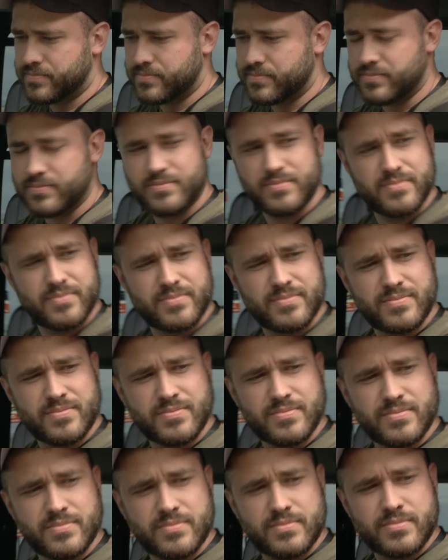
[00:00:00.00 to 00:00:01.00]
pulling
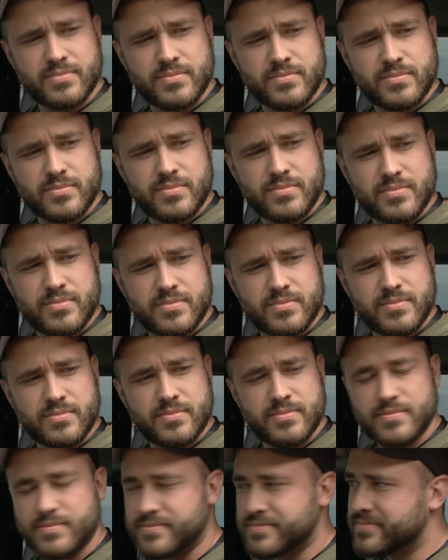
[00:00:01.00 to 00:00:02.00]
experience may come into
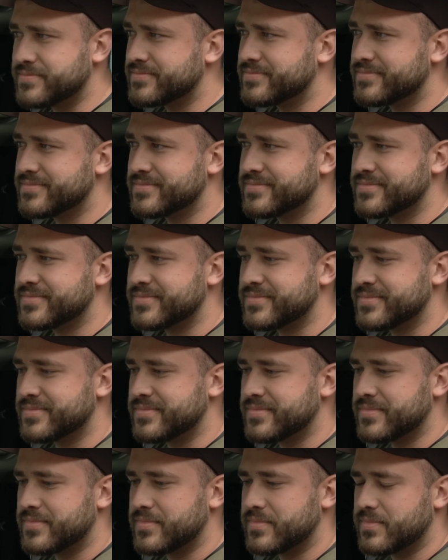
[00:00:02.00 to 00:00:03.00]
play here,
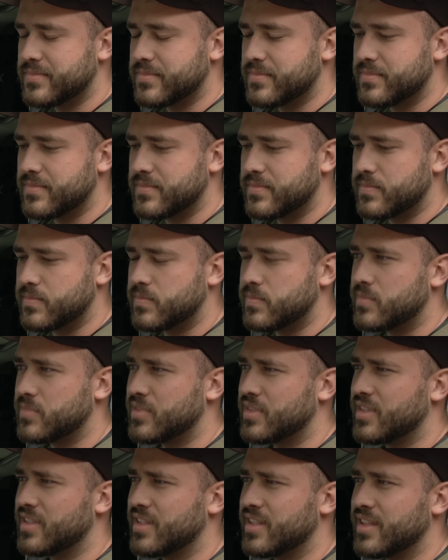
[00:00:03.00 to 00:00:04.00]
although this is certainly a different
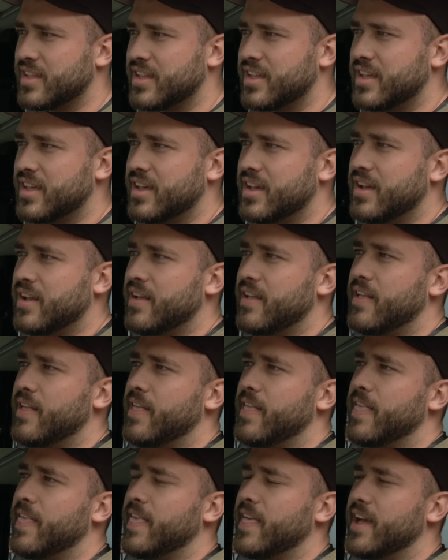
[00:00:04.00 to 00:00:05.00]
service than you're normally used to
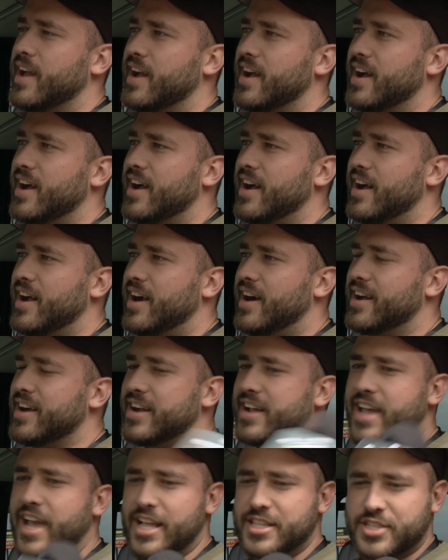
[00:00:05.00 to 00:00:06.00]
hooking up on, aren't you?
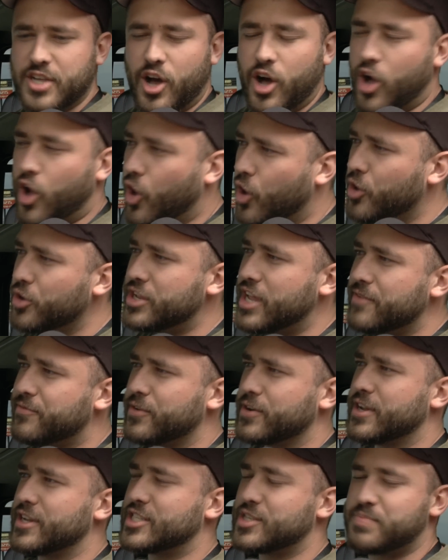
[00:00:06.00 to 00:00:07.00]
It's a whole
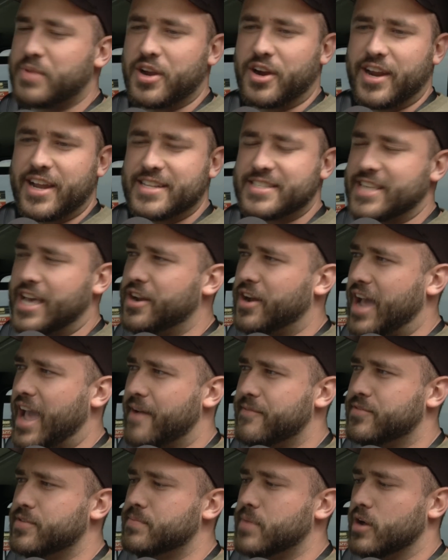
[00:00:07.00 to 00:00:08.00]
different experience. I don't
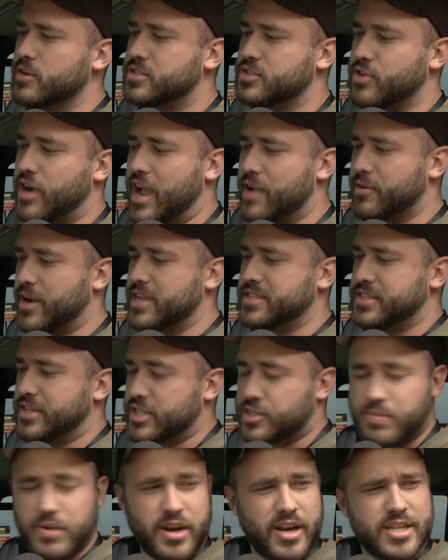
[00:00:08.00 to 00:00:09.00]
have the most drag racing
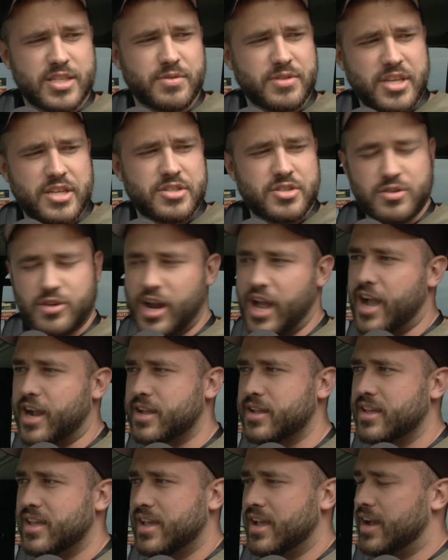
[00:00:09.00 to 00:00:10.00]
experience with this
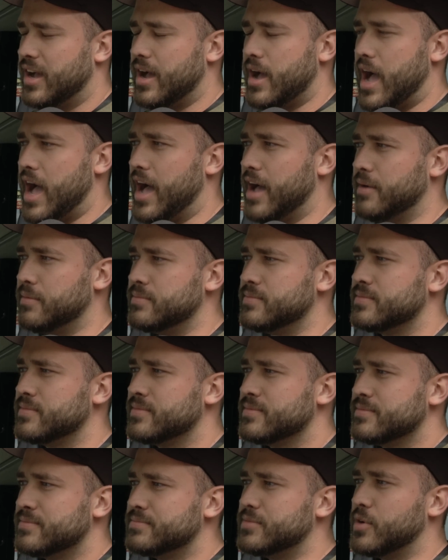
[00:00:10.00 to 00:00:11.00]
truck. But
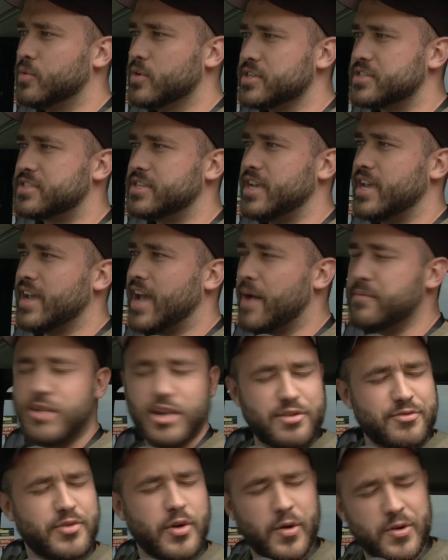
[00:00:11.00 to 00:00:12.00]
we'll see. I'm
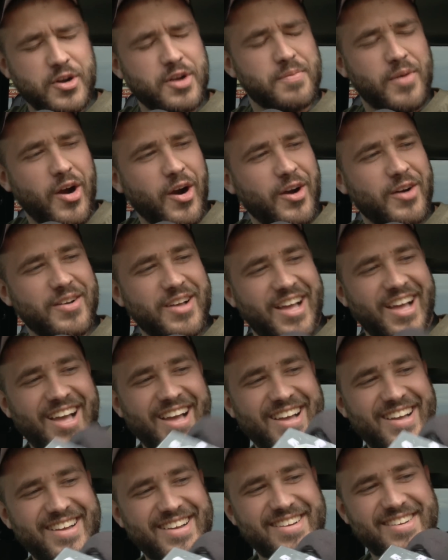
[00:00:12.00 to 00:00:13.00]
looking forward to tomorrow.
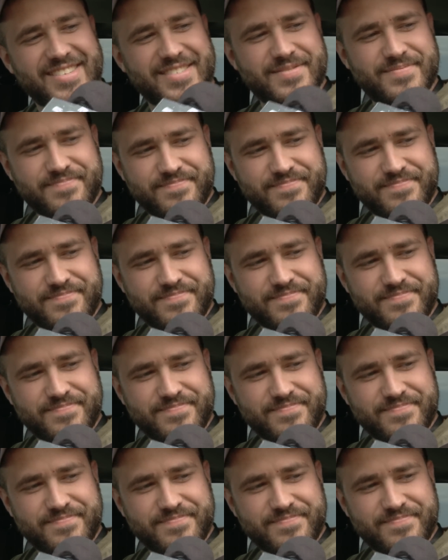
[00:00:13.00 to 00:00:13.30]
Cool, man.